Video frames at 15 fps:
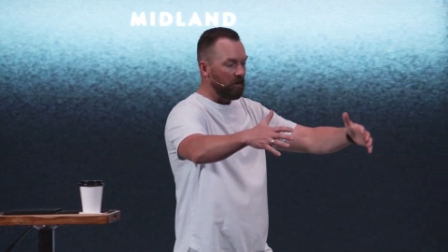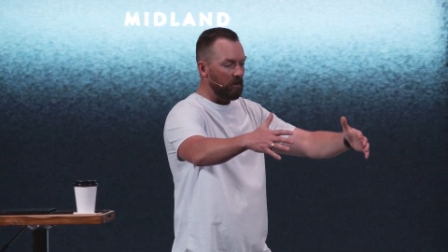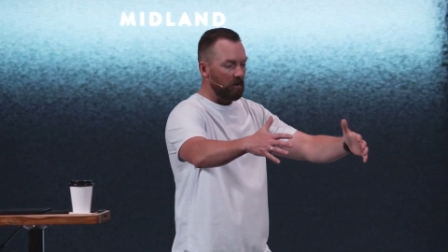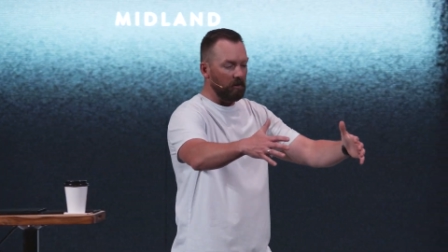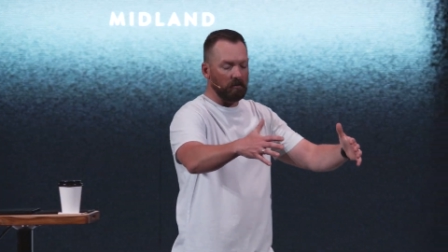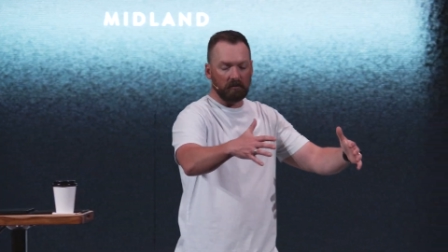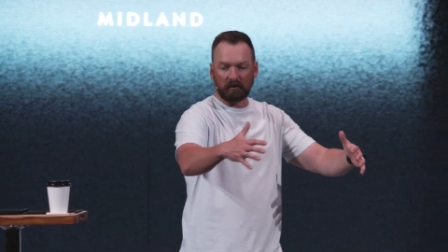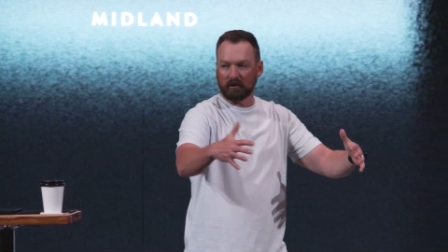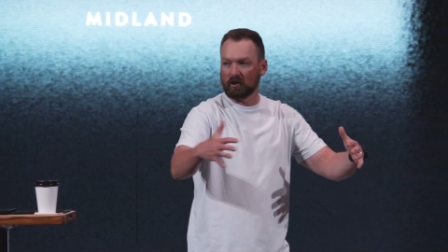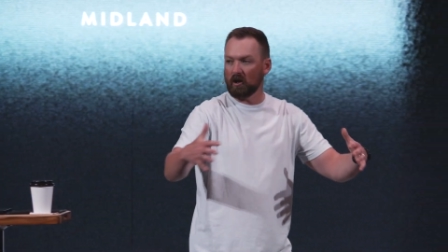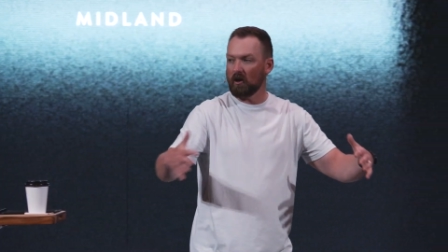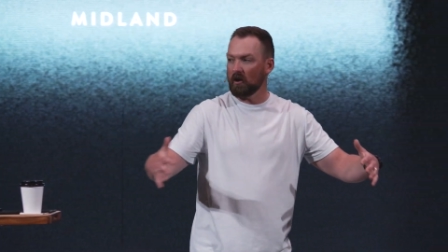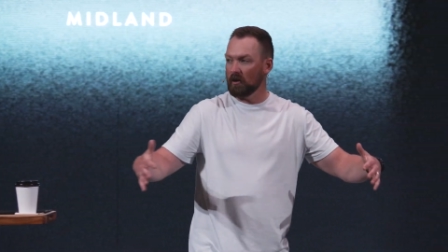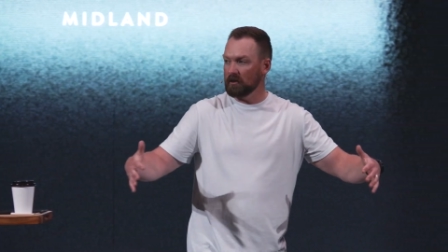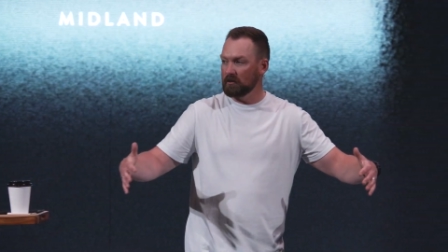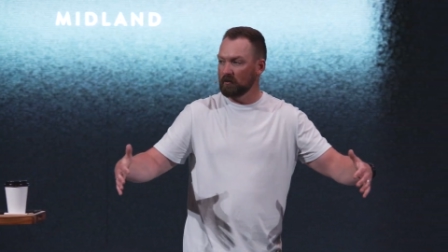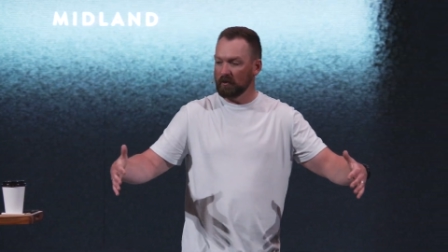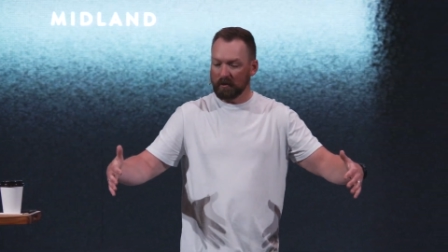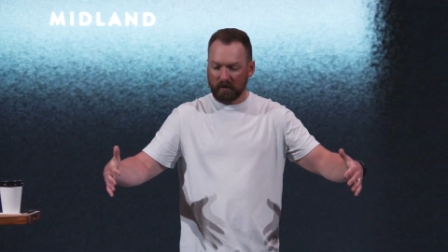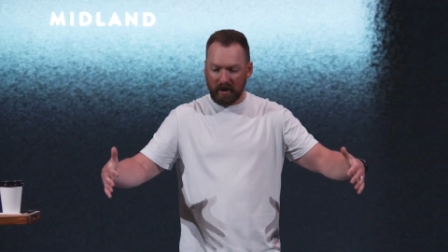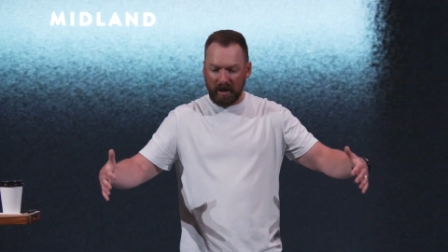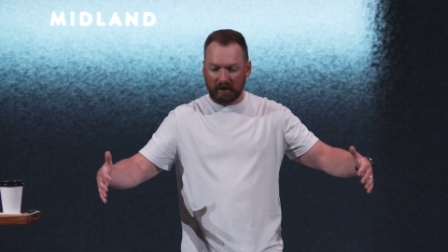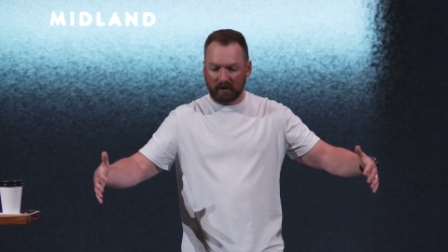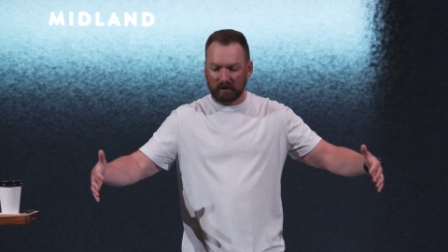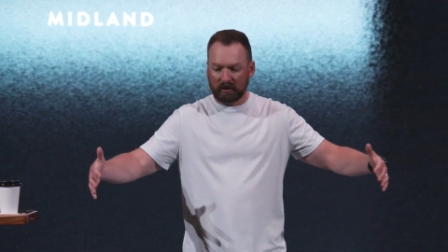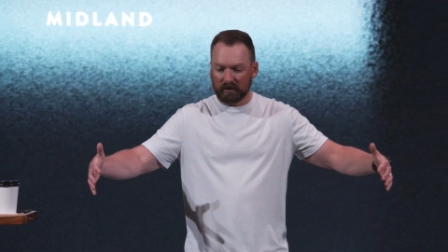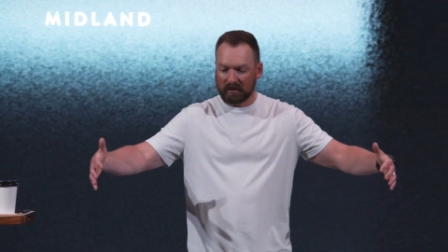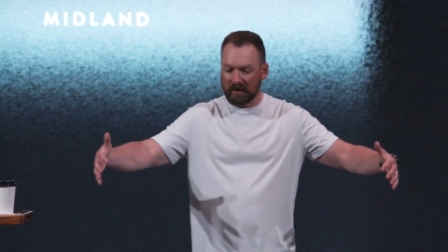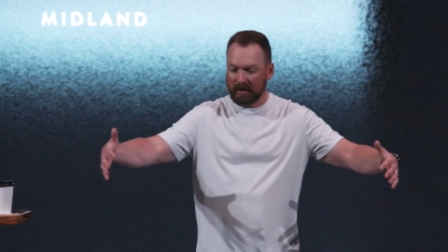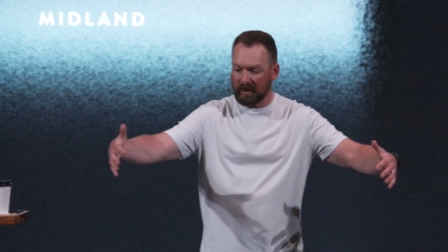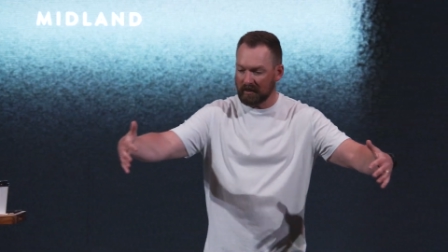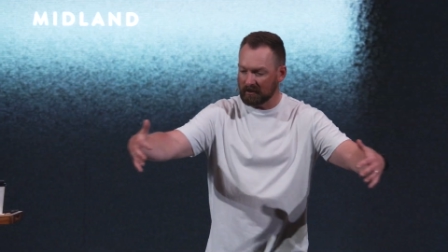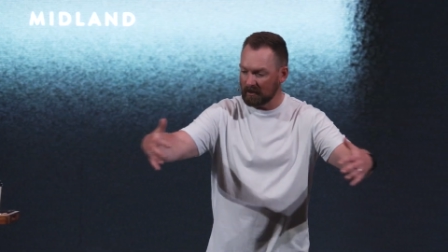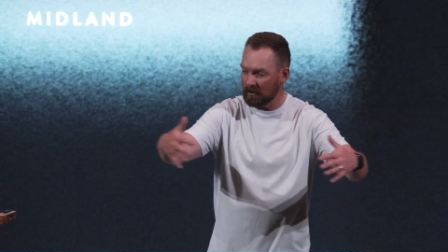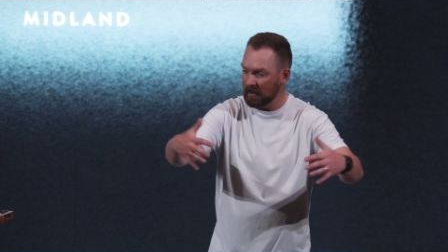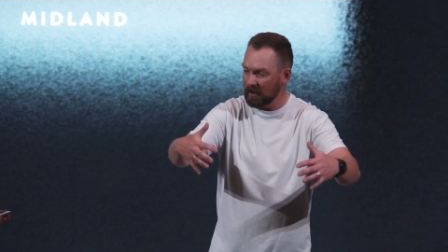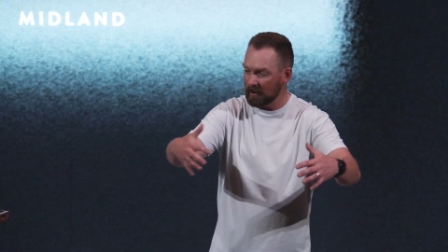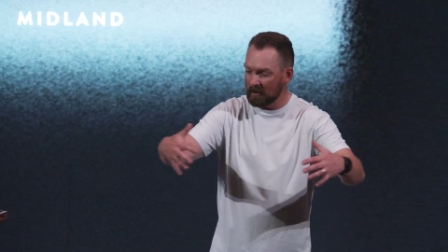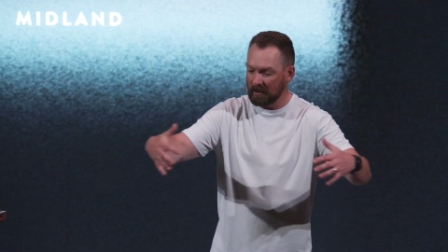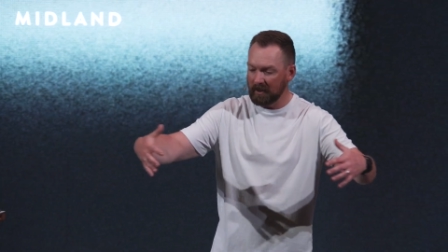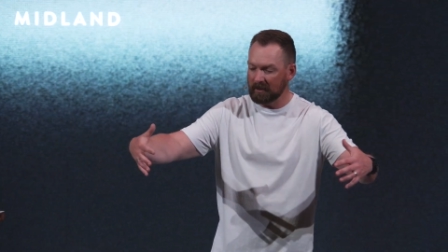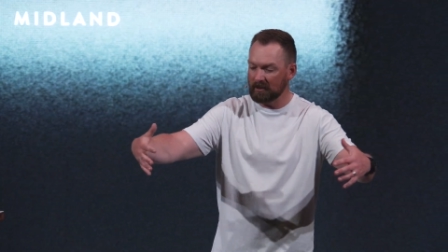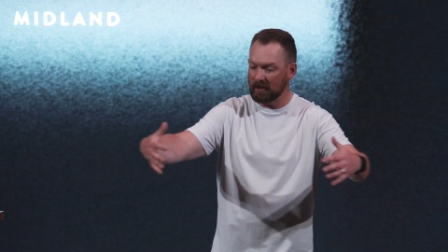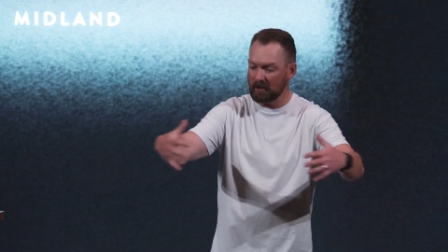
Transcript: Uh, jars? Will you actually just connect collect